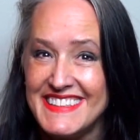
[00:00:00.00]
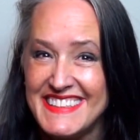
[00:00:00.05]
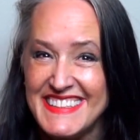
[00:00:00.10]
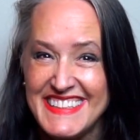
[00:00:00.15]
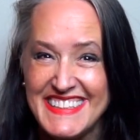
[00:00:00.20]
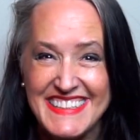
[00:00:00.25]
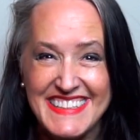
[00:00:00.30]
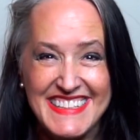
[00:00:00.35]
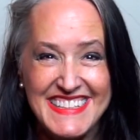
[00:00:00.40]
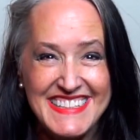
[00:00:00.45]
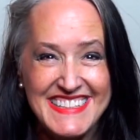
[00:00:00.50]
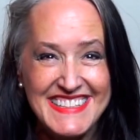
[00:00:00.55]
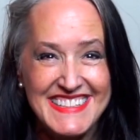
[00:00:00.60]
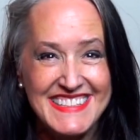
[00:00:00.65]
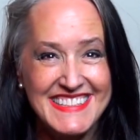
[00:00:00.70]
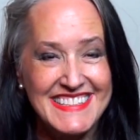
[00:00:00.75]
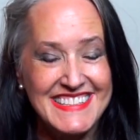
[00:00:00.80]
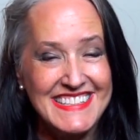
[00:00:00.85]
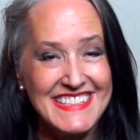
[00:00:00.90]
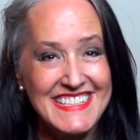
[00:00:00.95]

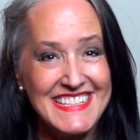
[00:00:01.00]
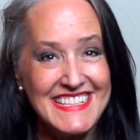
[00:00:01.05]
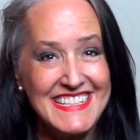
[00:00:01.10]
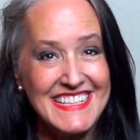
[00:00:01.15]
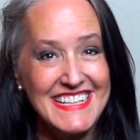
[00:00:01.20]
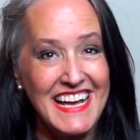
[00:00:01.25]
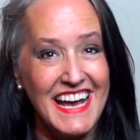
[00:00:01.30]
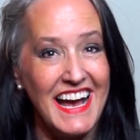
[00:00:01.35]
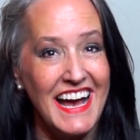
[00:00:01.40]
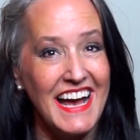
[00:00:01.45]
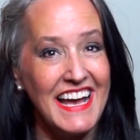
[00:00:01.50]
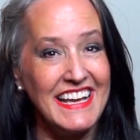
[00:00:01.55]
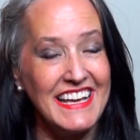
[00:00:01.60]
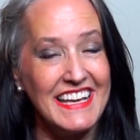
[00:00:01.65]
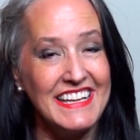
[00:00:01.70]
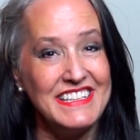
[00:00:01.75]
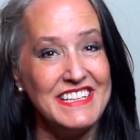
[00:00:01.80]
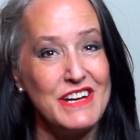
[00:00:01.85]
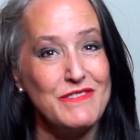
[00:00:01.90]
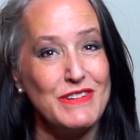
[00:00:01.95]
Titze. I
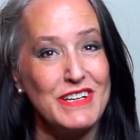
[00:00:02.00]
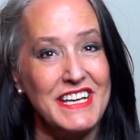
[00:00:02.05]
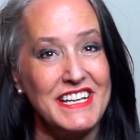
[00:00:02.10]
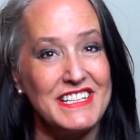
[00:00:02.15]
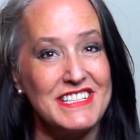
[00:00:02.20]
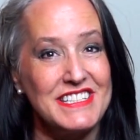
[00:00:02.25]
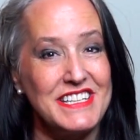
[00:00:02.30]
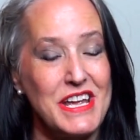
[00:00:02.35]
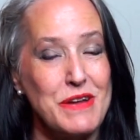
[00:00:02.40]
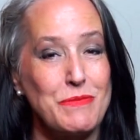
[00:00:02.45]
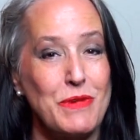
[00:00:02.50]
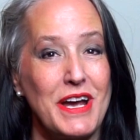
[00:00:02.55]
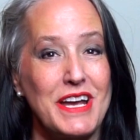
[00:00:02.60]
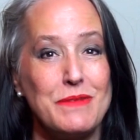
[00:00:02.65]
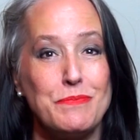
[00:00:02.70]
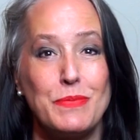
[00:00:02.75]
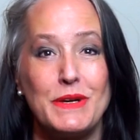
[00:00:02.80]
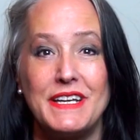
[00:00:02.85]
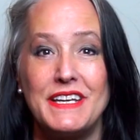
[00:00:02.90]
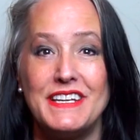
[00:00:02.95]
can never get his name
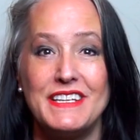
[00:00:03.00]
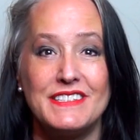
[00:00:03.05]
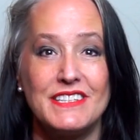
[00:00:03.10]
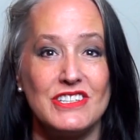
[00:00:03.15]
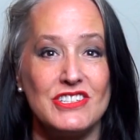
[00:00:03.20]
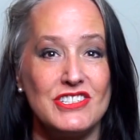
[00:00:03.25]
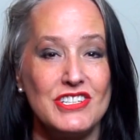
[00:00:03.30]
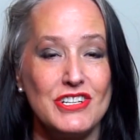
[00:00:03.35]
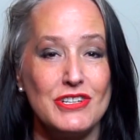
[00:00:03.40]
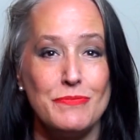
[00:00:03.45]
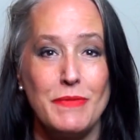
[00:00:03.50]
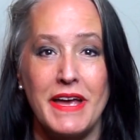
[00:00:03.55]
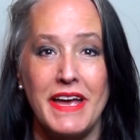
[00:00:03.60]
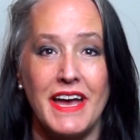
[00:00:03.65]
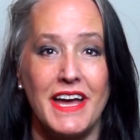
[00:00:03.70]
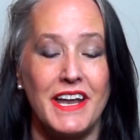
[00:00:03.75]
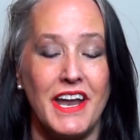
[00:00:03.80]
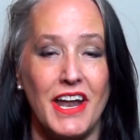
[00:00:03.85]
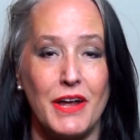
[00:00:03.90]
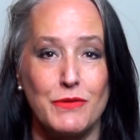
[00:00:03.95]
right, but he's a dear
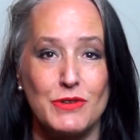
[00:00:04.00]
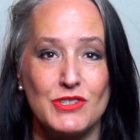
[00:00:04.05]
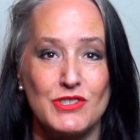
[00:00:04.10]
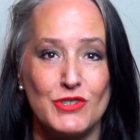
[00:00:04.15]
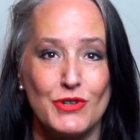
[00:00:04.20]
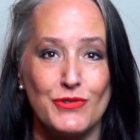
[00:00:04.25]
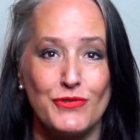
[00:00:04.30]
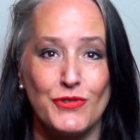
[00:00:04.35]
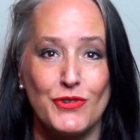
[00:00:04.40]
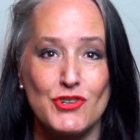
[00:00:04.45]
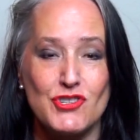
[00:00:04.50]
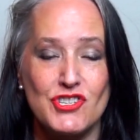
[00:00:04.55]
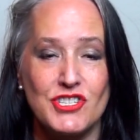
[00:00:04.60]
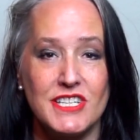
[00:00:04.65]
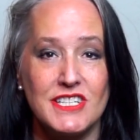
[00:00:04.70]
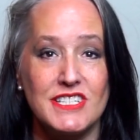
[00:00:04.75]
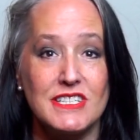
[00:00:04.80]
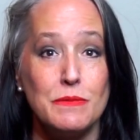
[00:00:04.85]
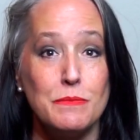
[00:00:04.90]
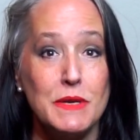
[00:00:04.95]
man and I was so
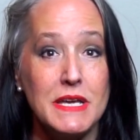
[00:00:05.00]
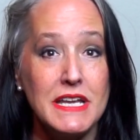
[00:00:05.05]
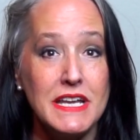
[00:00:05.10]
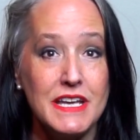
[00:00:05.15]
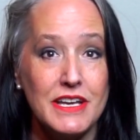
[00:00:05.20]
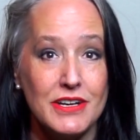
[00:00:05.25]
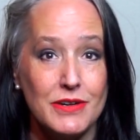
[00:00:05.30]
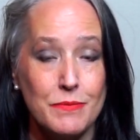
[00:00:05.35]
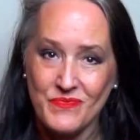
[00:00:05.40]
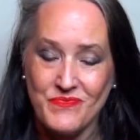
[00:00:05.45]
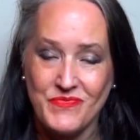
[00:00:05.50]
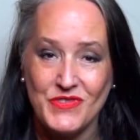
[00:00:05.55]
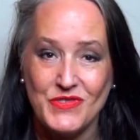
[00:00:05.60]
fortunate to meet him.